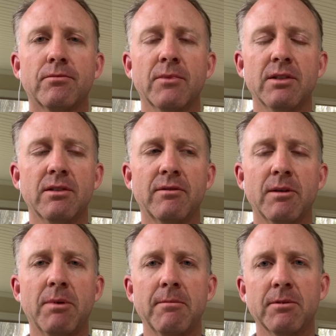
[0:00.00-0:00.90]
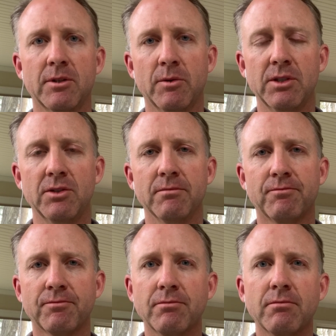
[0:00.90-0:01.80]
This is a very popular question.
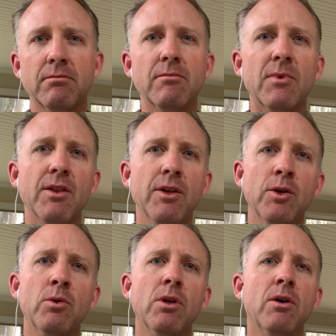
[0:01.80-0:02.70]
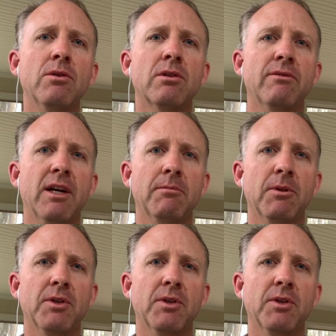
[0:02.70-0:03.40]
The new loans are available